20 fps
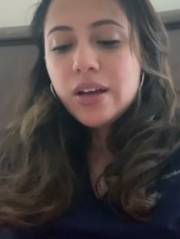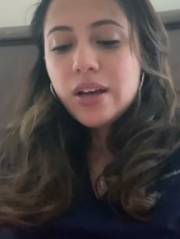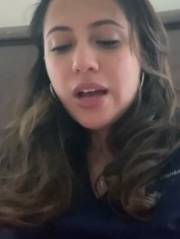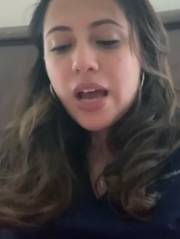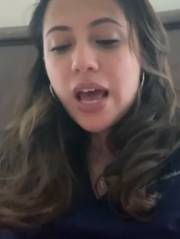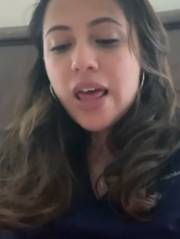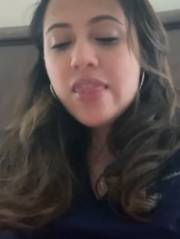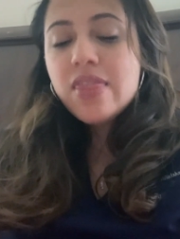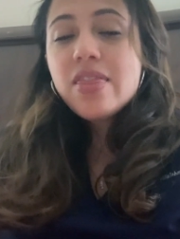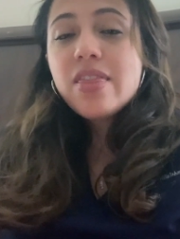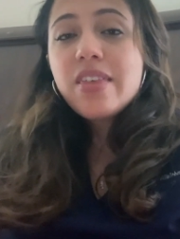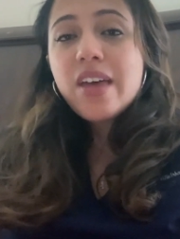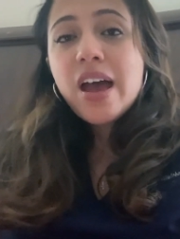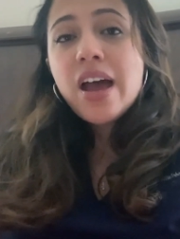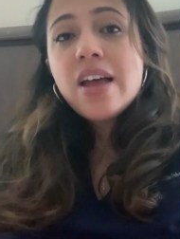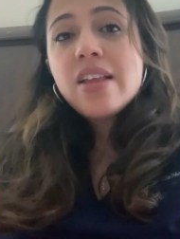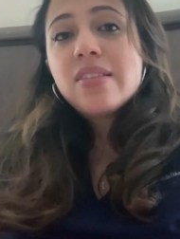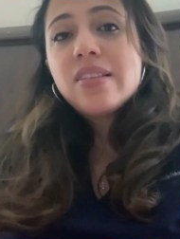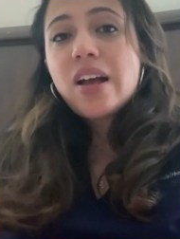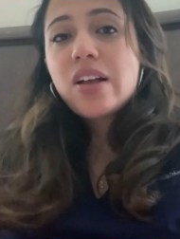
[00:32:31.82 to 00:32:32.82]
And
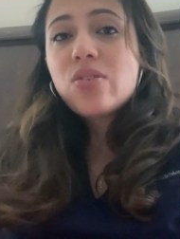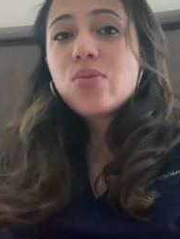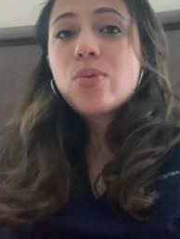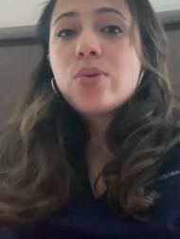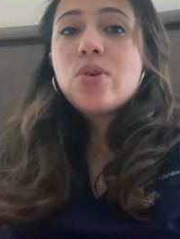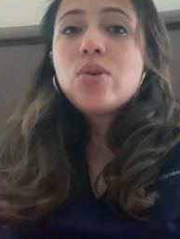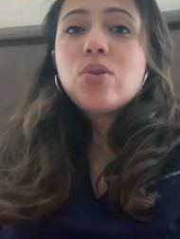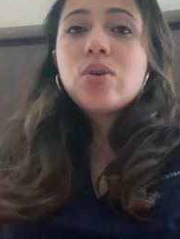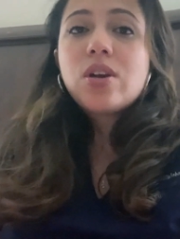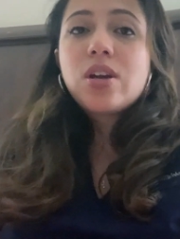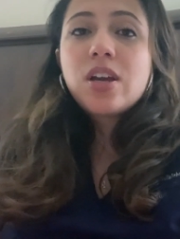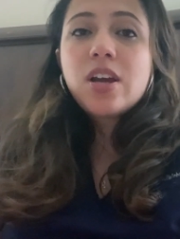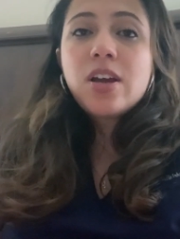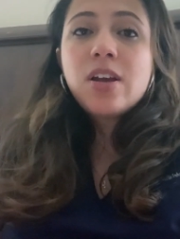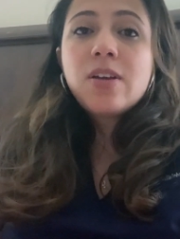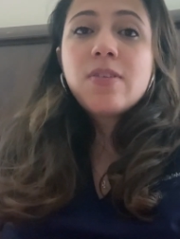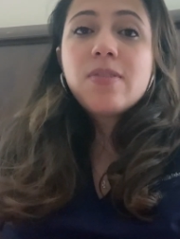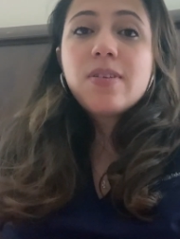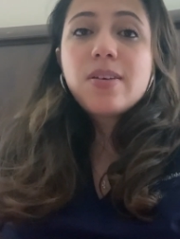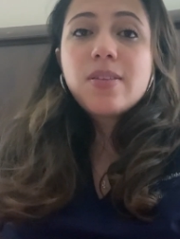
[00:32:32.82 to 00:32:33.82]
then that's when you can
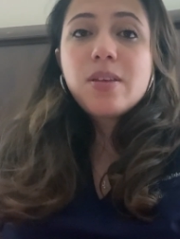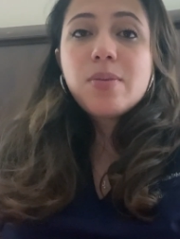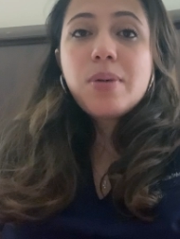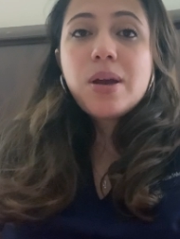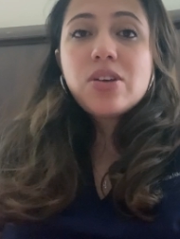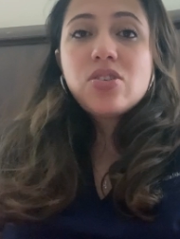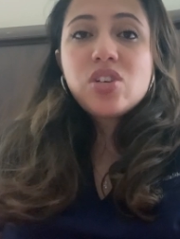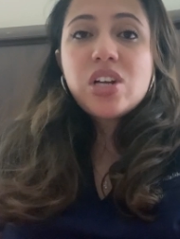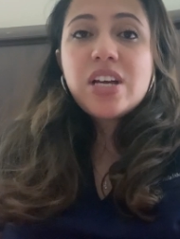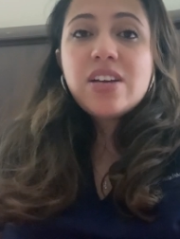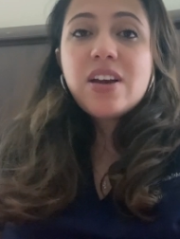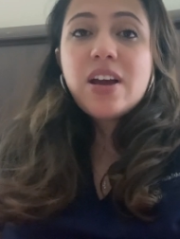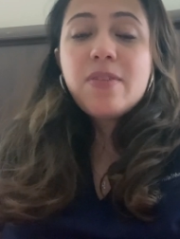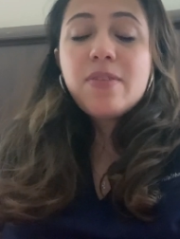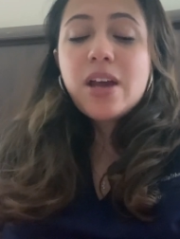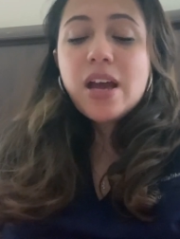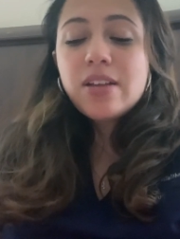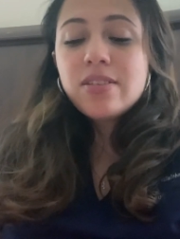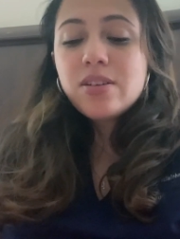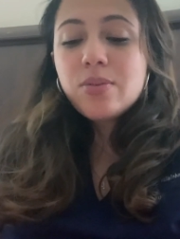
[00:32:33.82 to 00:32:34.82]
give the patient
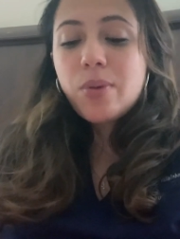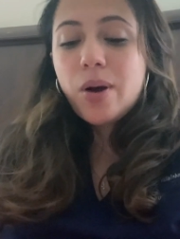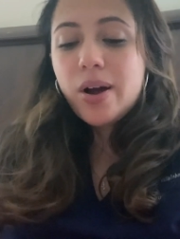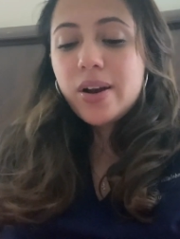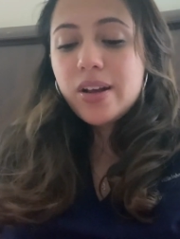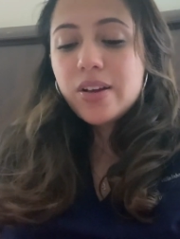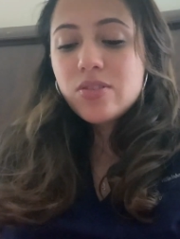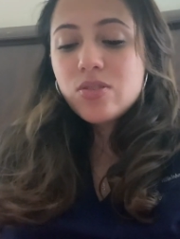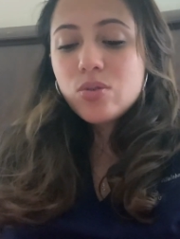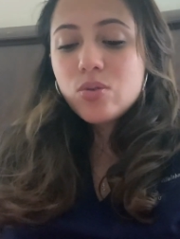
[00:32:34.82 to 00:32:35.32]
AV antibiotics.